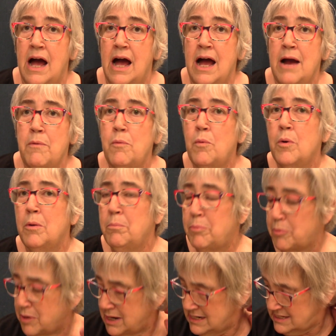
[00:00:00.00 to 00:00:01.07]
I wore
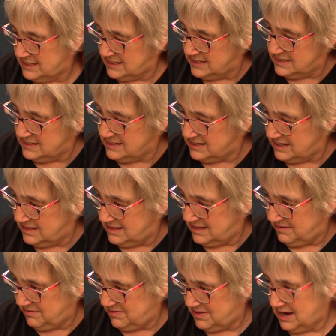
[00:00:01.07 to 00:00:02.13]
braces,
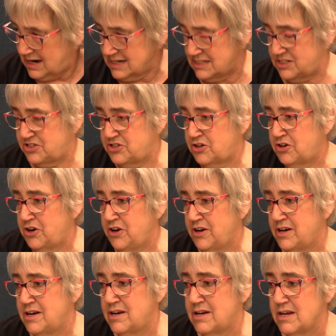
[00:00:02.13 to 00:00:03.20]
and I
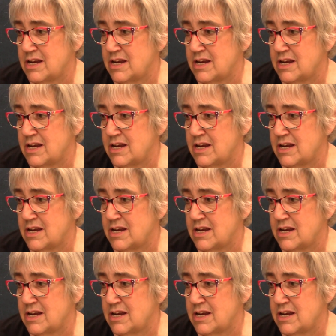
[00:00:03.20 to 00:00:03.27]
started.